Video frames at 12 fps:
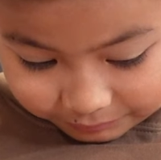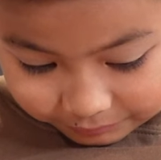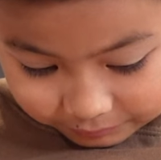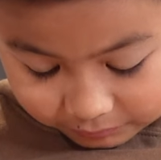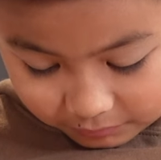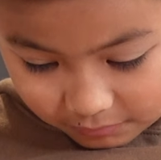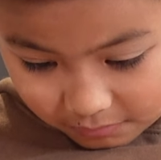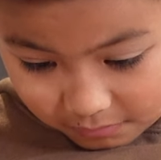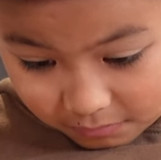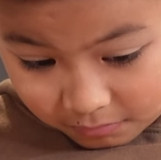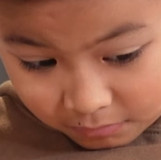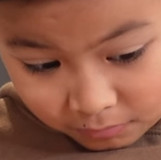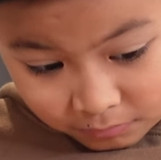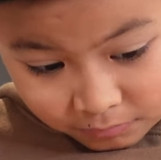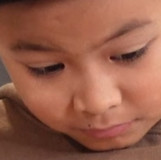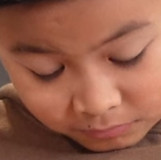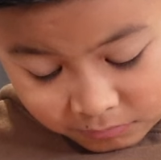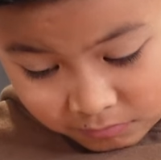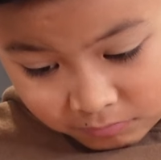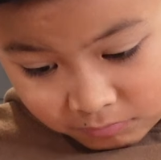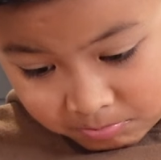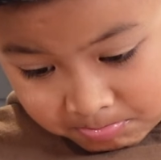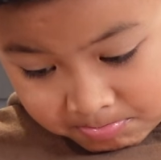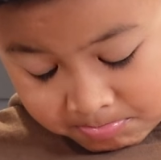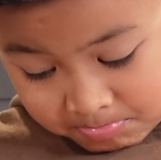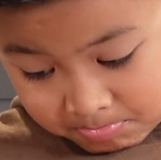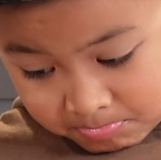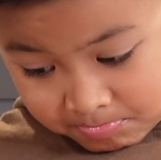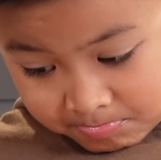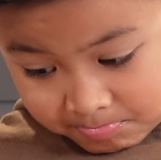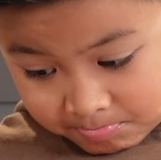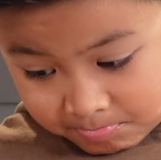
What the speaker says: This person isn't speaking.